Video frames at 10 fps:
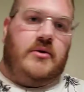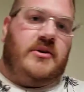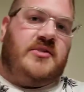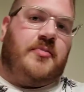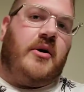
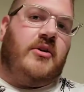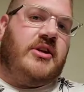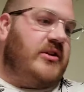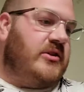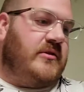these
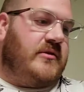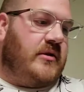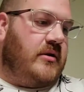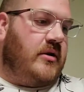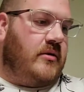
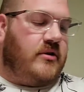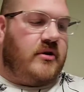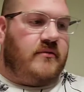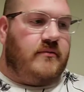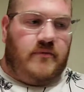politicians,
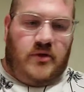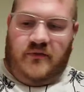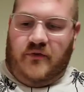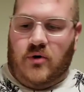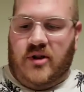
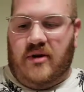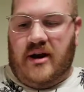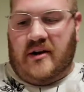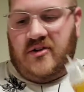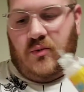their
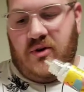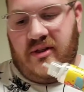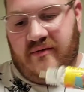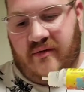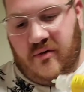voting records.
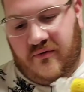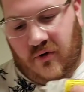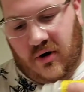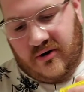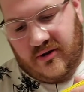What do they
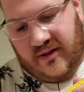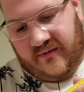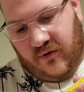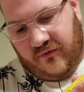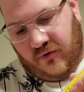vote for? Do
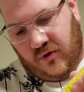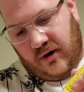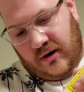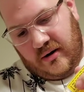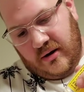they vote
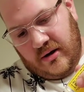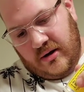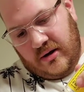for,